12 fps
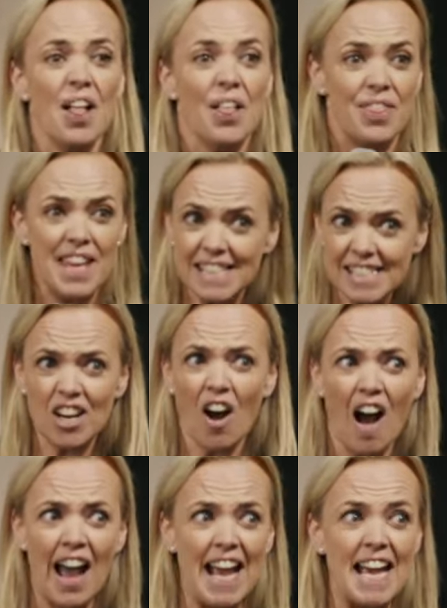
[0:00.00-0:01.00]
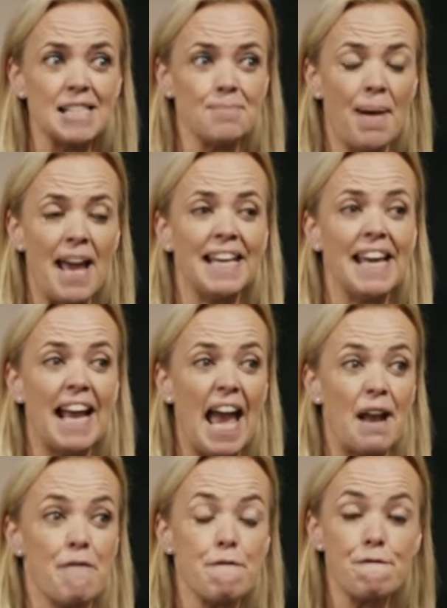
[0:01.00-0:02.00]
This guy is making
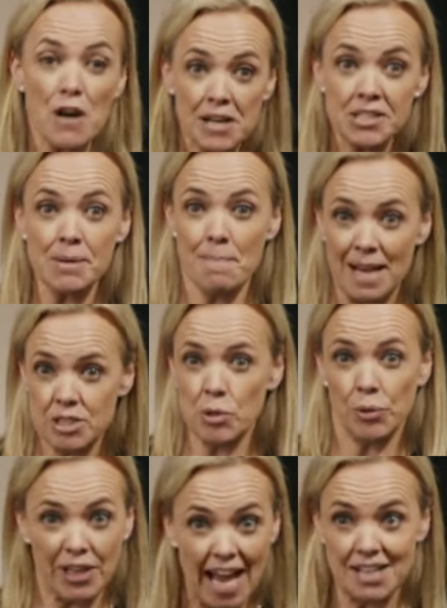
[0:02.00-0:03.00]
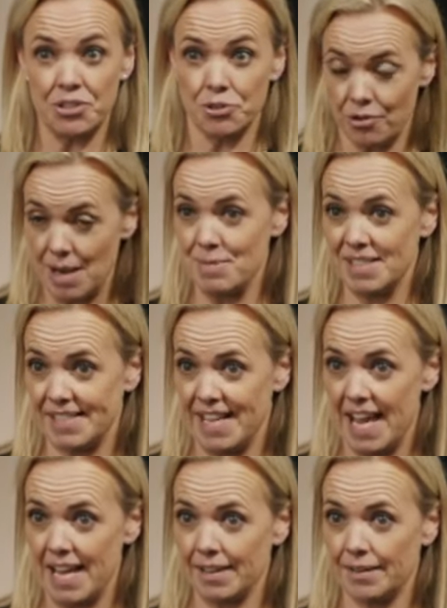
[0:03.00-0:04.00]
a fundamental category
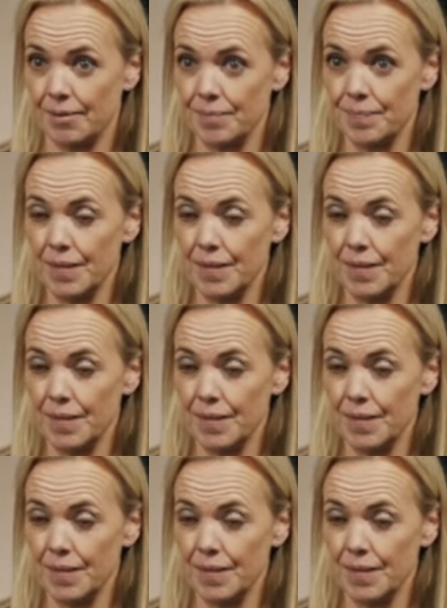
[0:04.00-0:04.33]
mistake.